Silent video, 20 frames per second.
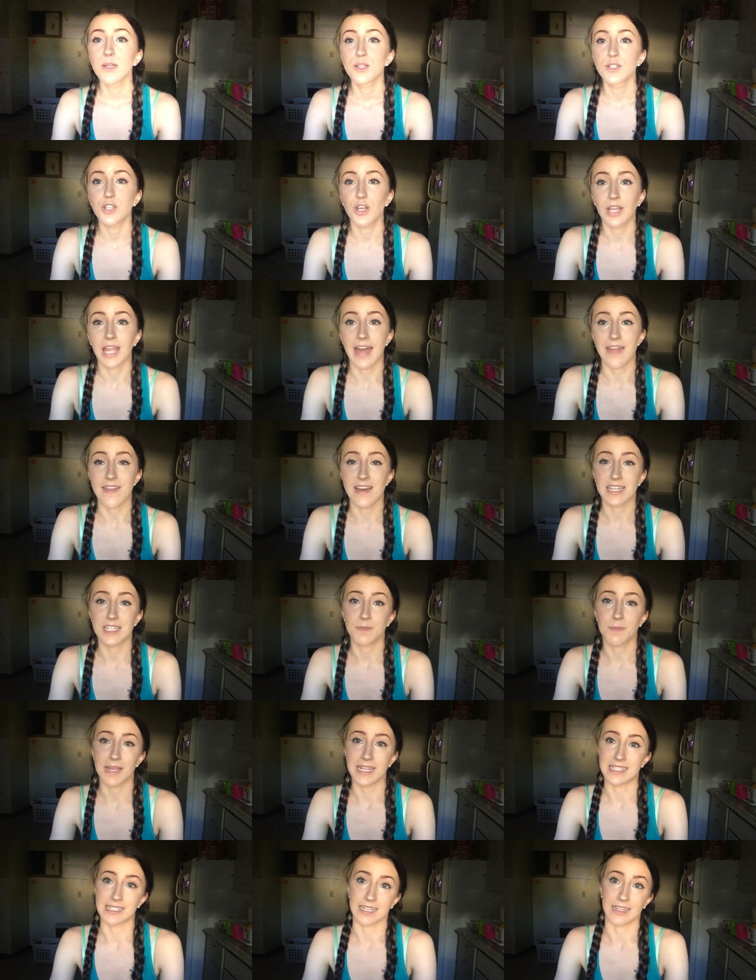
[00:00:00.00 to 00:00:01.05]
So yeah, that's
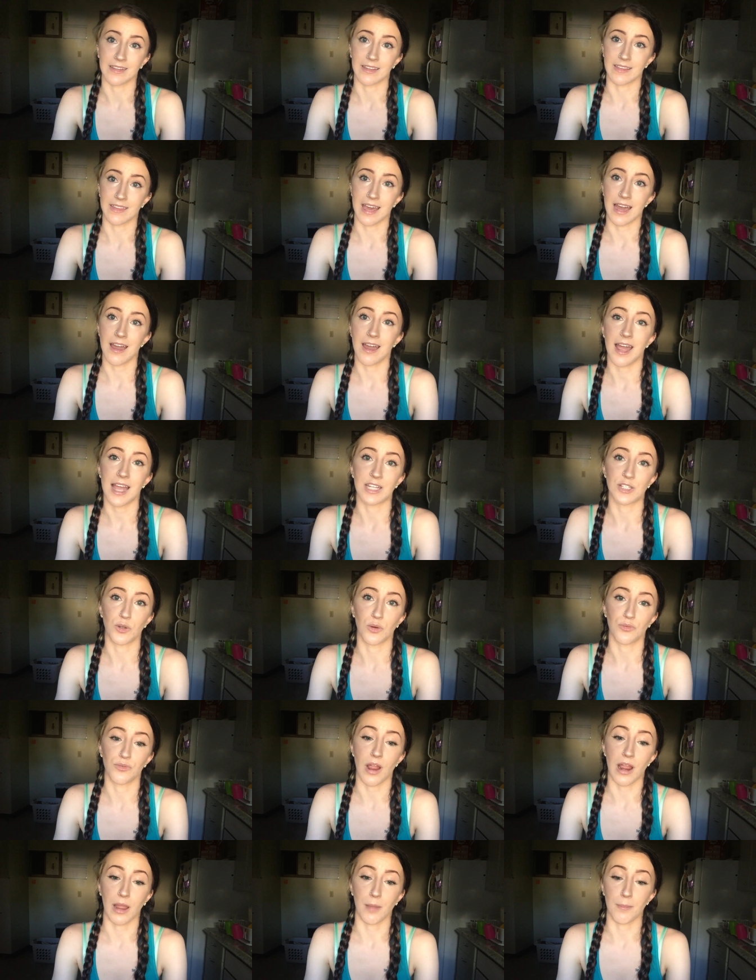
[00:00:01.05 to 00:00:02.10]
basically that. I
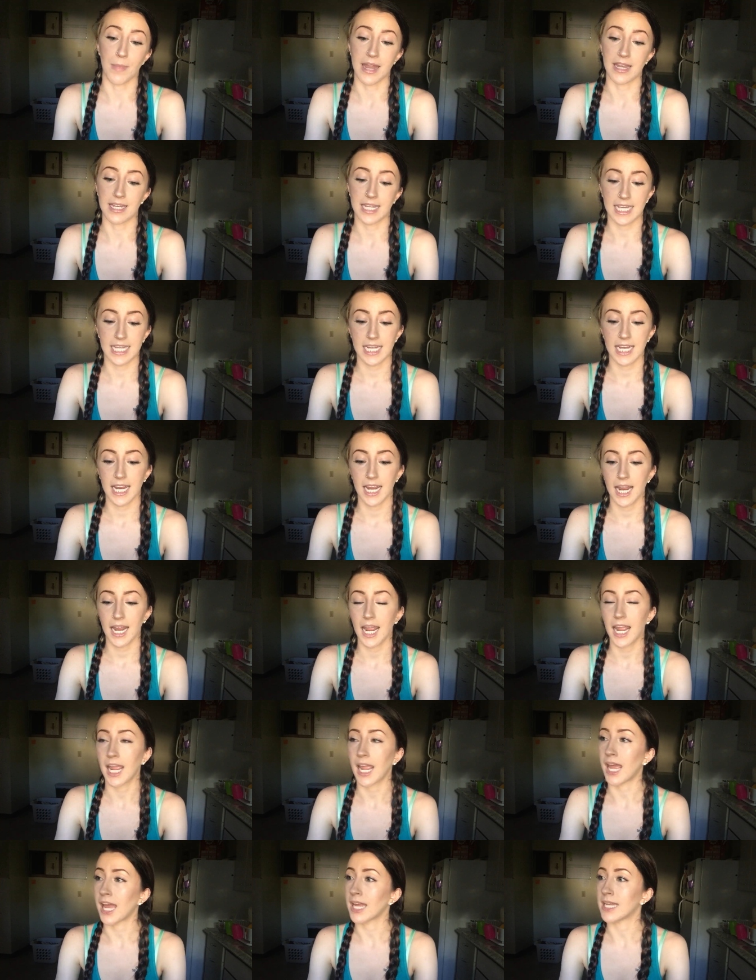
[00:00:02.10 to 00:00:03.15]
don't recommend it.
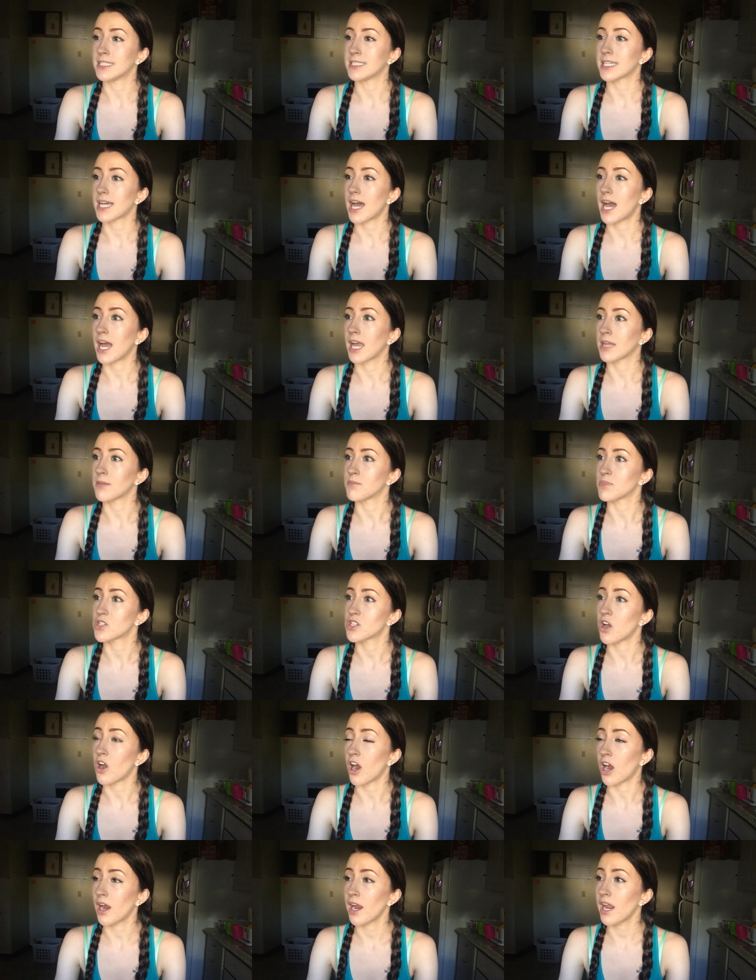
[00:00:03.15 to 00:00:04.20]
And I am
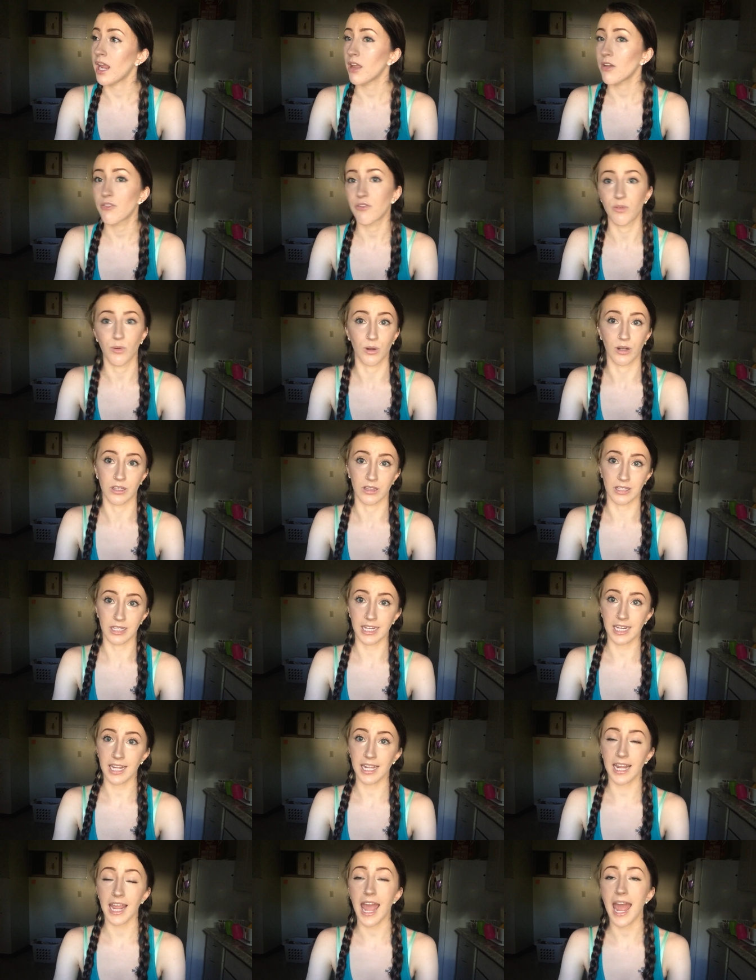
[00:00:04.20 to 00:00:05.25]
sorry for
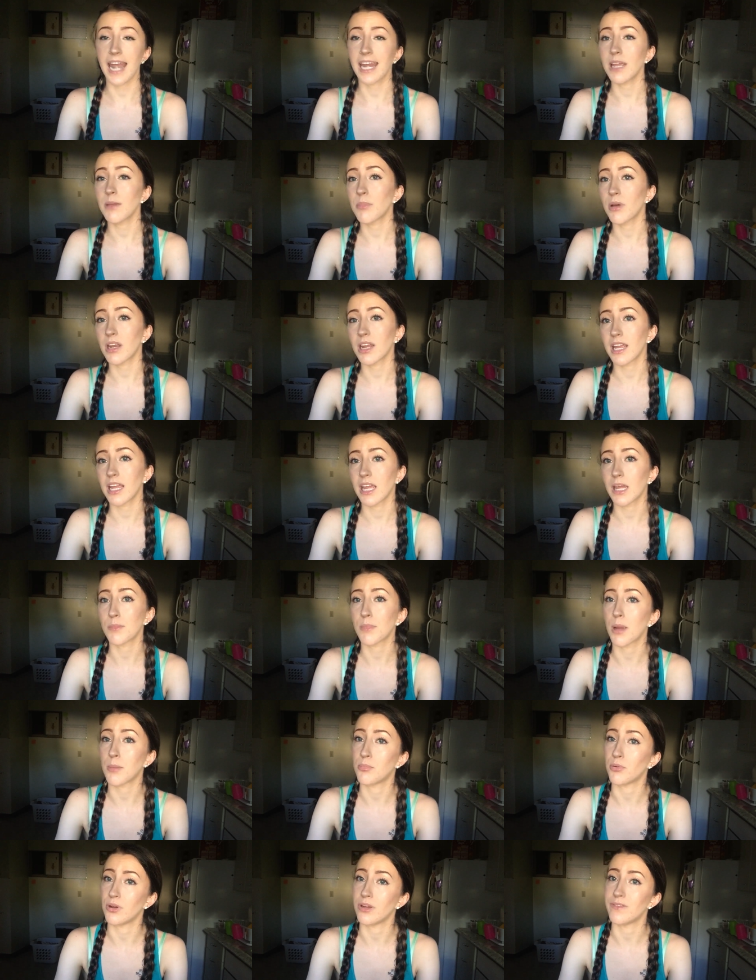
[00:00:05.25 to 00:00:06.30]
leading anybody in
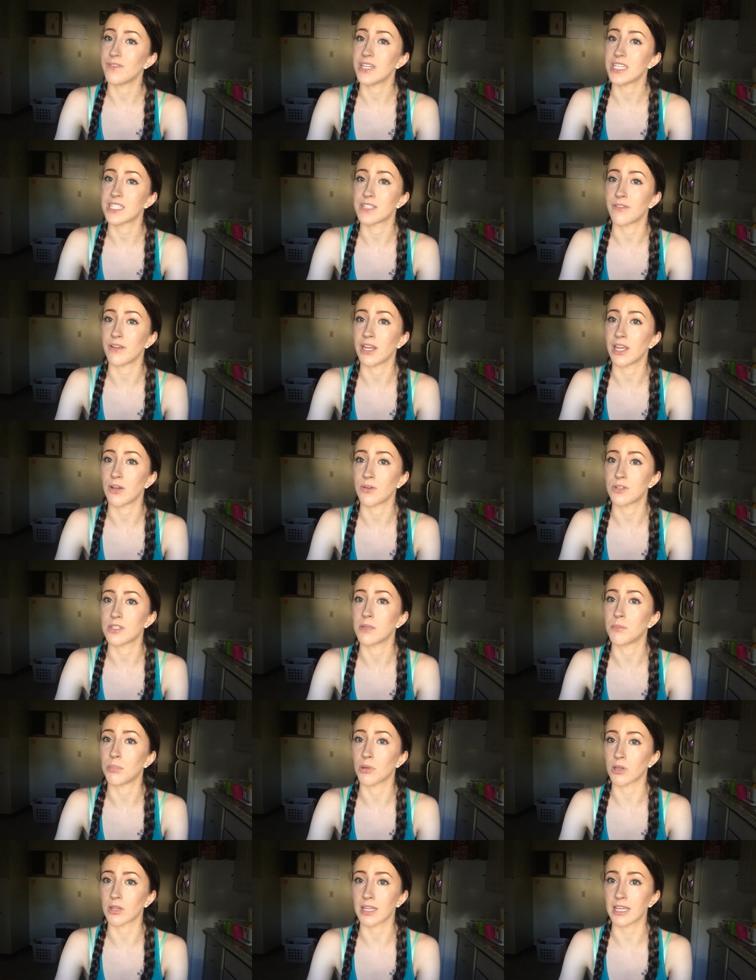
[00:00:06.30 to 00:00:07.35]
my previous video to
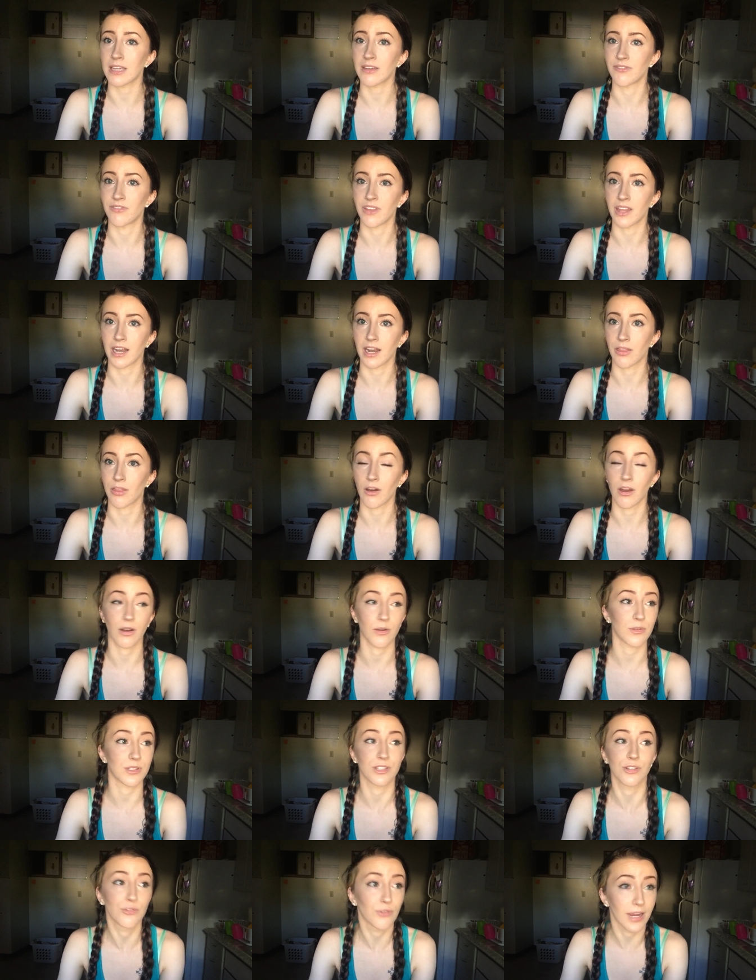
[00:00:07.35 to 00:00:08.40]
believe that I thought it
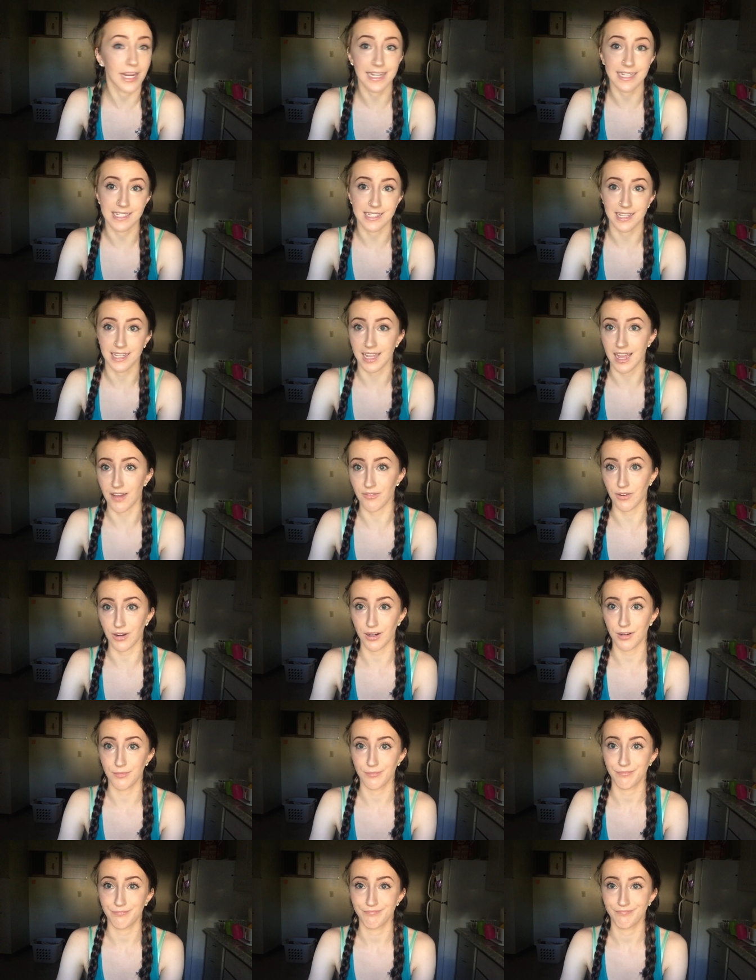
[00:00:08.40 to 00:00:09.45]
was the greatest thing
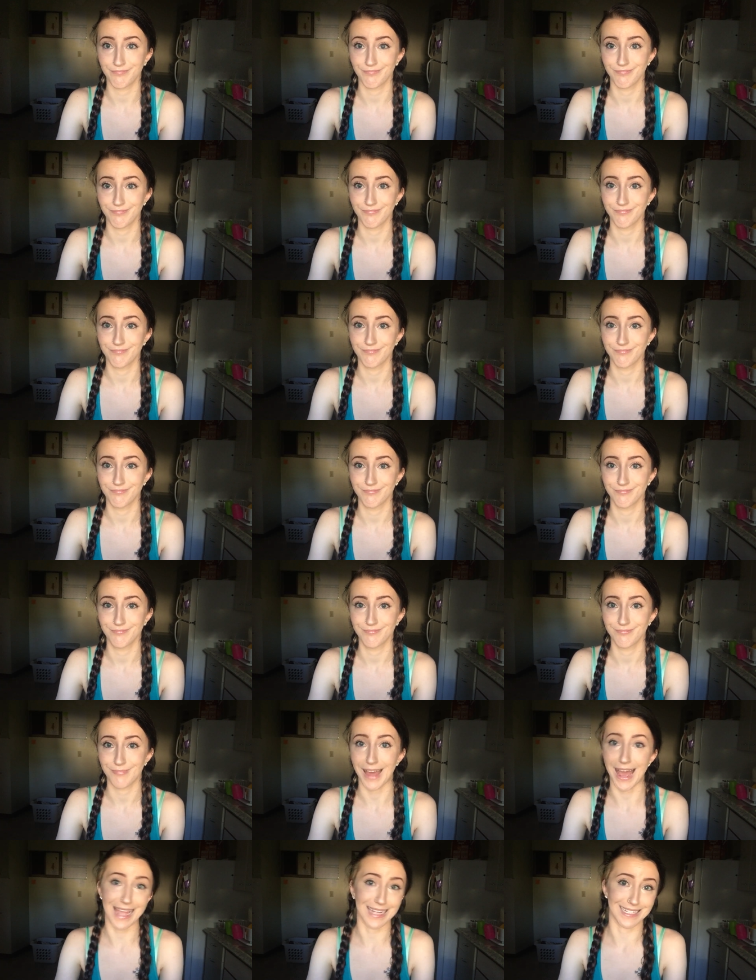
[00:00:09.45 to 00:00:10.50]
ever.
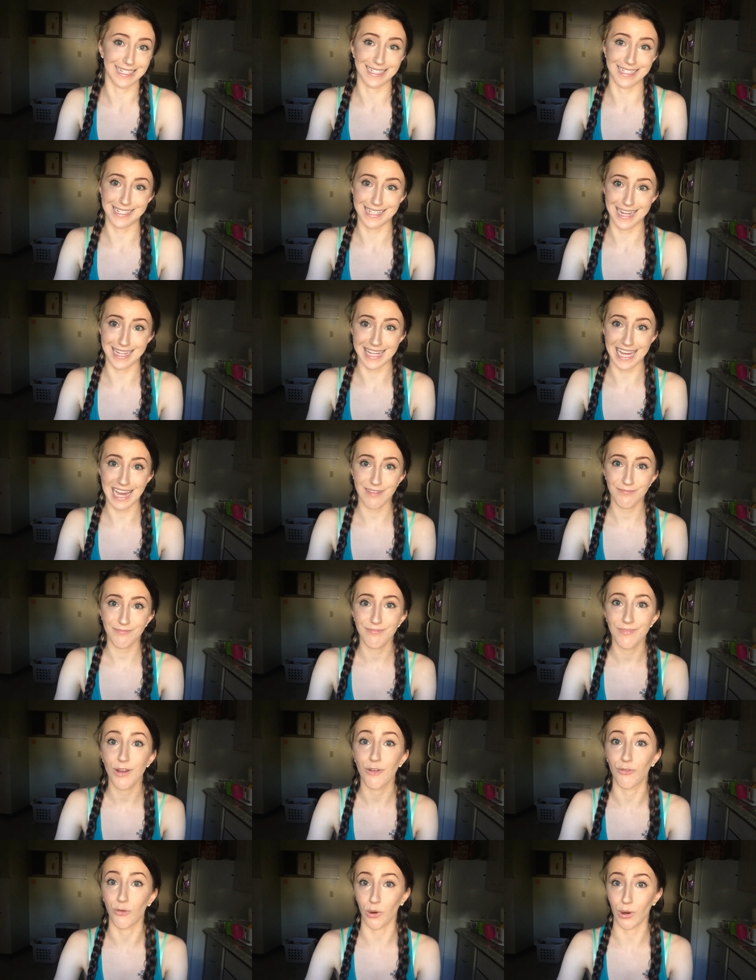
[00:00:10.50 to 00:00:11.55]
I didn't say that
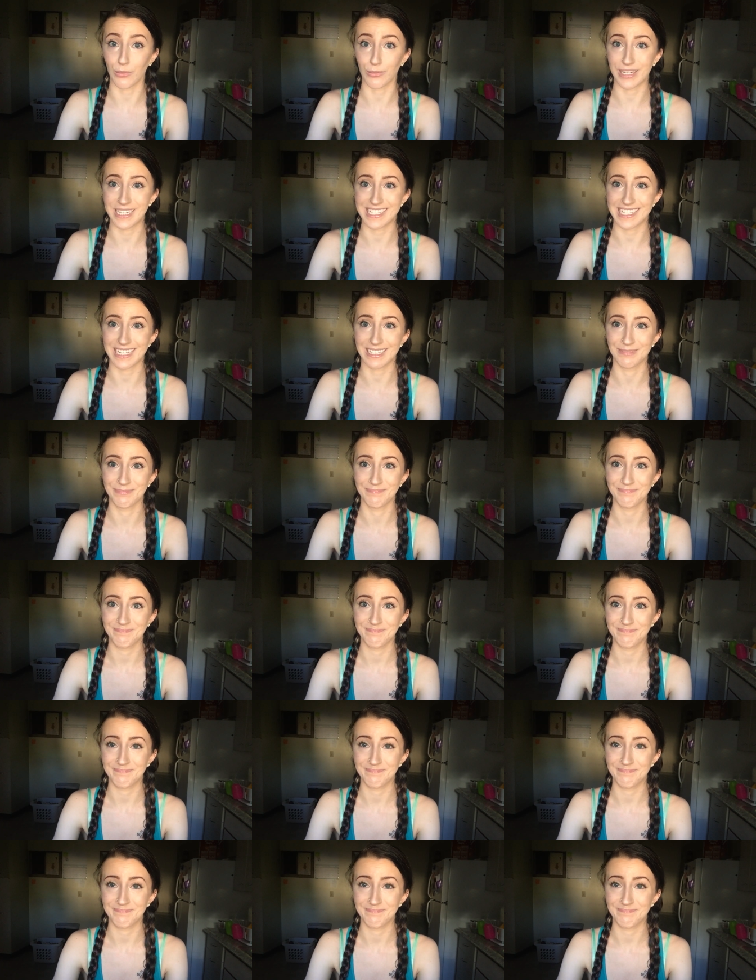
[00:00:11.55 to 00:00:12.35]
for a reason.